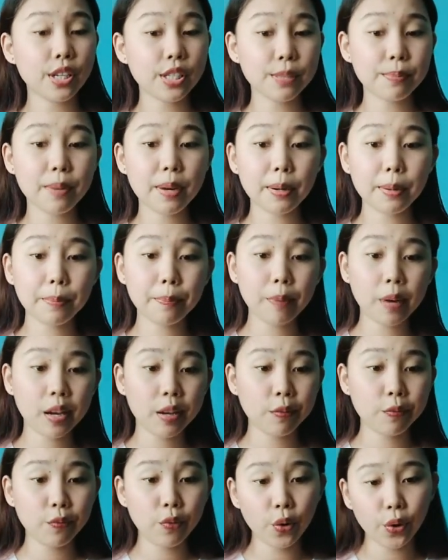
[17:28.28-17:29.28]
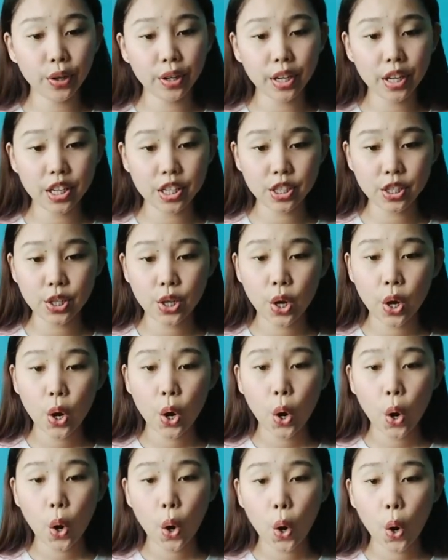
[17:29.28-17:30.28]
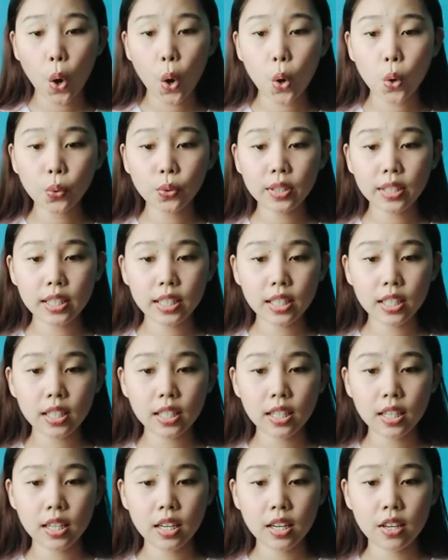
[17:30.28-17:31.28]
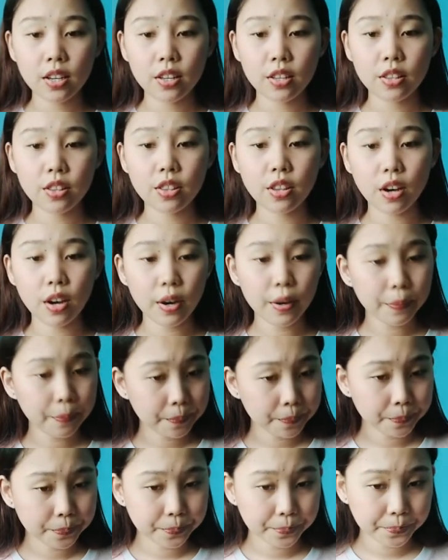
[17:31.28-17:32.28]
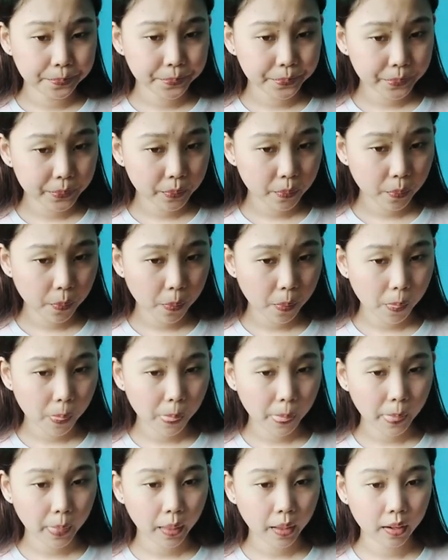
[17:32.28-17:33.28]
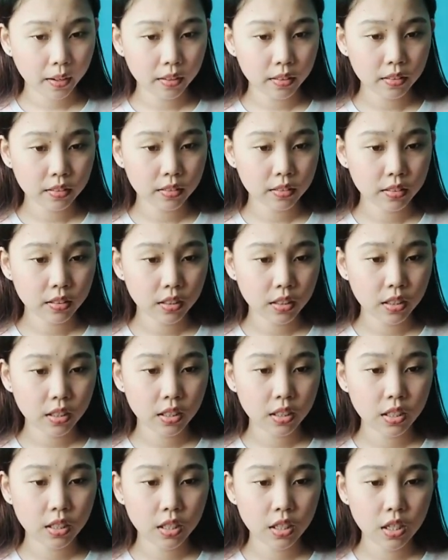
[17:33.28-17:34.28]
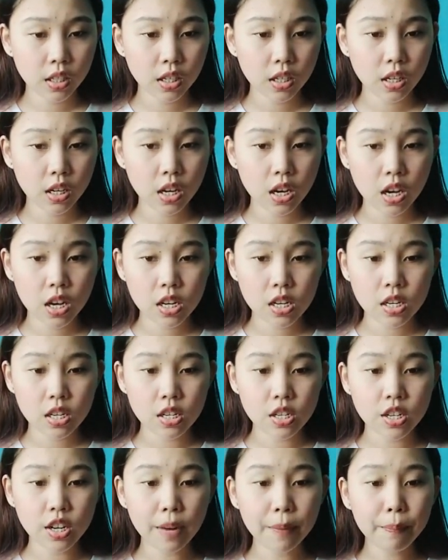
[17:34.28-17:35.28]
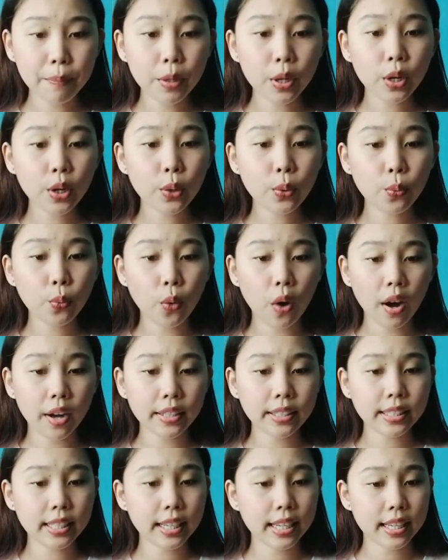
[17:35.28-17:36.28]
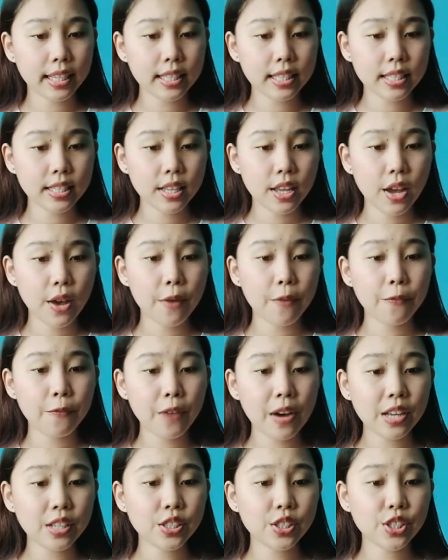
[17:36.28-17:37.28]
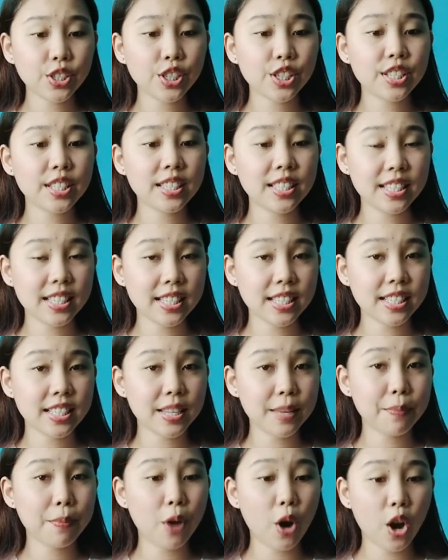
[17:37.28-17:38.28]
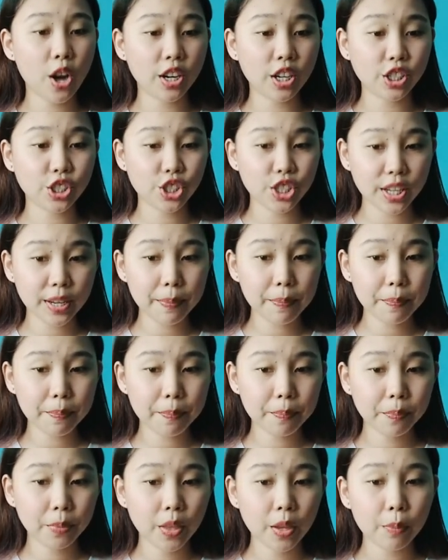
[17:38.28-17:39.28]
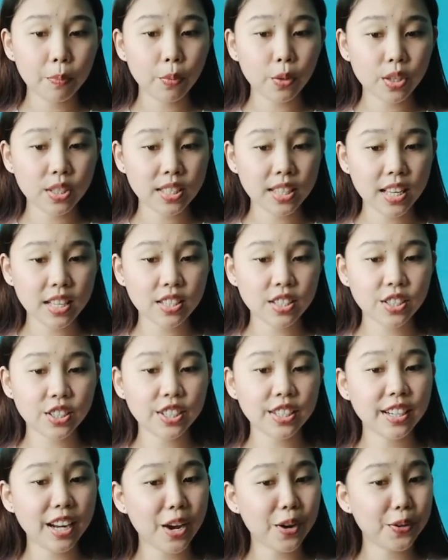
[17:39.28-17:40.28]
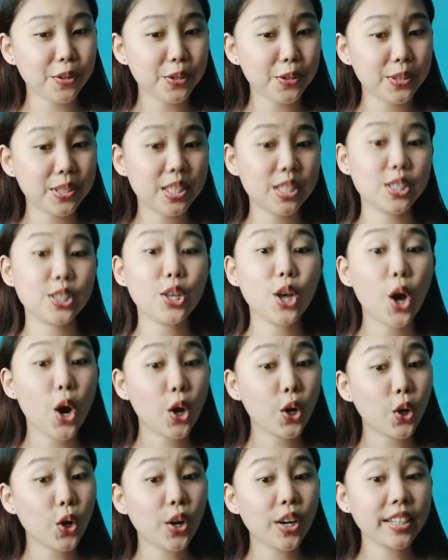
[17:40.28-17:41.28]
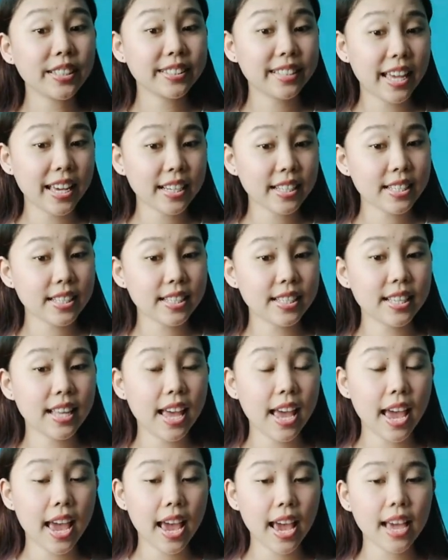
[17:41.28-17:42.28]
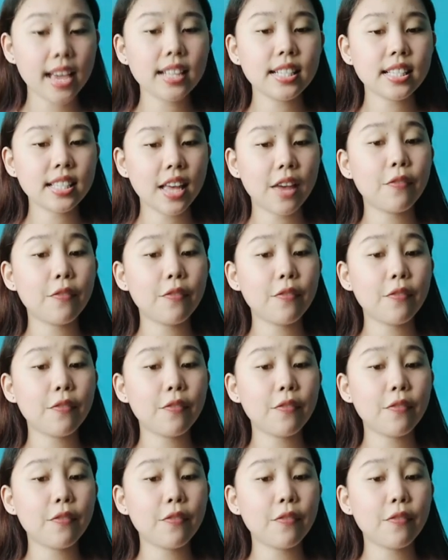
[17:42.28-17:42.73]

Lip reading: It supports H.265 hardware video decoding, for instance. And the Raspberry Pi has been stuck at 5.12 MB or 1 GB of RAM for years.